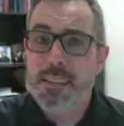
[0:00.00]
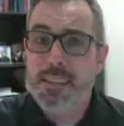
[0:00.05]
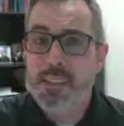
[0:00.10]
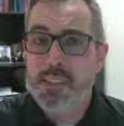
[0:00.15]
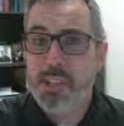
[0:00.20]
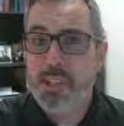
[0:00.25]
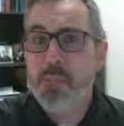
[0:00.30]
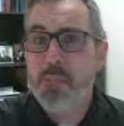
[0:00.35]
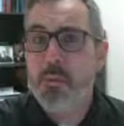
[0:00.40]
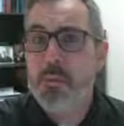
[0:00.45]

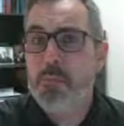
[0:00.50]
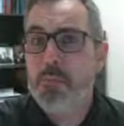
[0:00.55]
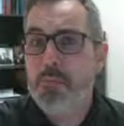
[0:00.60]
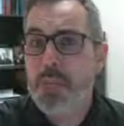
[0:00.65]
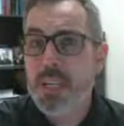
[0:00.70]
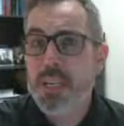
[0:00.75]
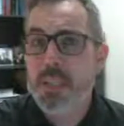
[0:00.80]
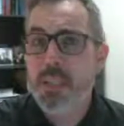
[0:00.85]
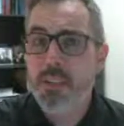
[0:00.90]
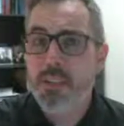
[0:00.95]
0
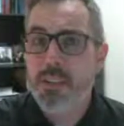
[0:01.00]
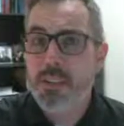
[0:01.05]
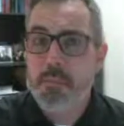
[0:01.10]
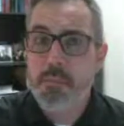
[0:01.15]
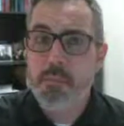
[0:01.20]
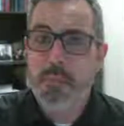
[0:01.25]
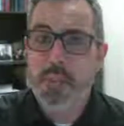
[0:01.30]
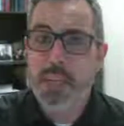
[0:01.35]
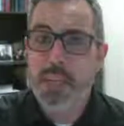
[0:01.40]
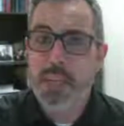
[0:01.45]
meaning
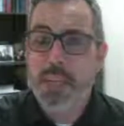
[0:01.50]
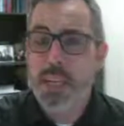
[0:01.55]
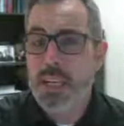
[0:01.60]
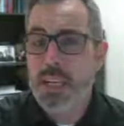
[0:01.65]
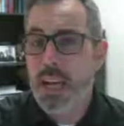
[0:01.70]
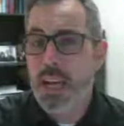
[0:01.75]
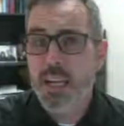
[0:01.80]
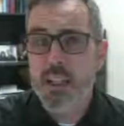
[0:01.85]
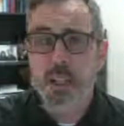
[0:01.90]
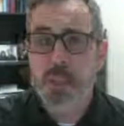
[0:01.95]
something and
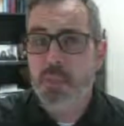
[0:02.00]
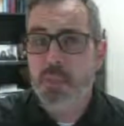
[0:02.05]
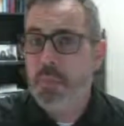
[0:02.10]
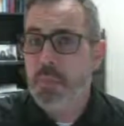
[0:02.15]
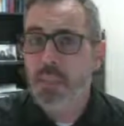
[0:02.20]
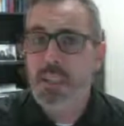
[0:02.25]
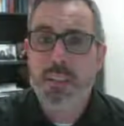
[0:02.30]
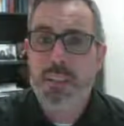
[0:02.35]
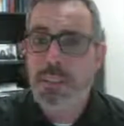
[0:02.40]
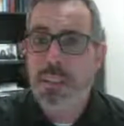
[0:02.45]
not just
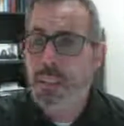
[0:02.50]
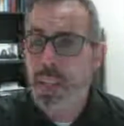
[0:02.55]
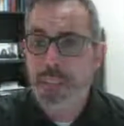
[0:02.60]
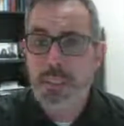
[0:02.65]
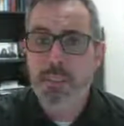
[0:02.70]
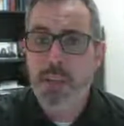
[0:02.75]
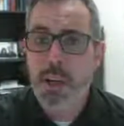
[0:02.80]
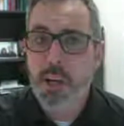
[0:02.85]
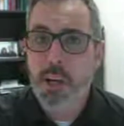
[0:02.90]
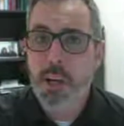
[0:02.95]
being kind
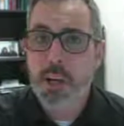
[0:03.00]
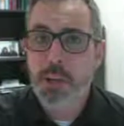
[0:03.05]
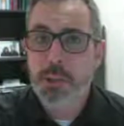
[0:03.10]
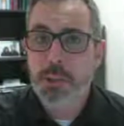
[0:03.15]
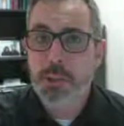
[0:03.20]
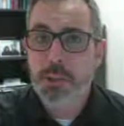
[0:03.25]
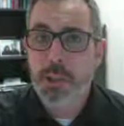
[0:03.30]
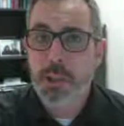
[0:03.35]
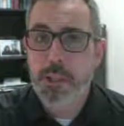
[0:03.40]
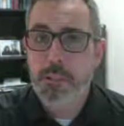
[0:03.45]
of an
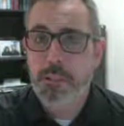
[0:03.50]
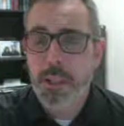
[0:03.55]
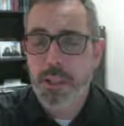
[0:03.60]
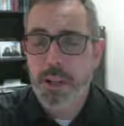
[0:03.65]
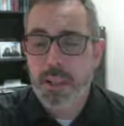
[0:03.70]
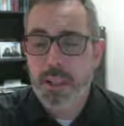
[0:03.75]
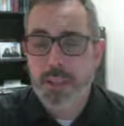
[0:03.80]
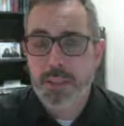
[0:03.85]
arbitrary mark.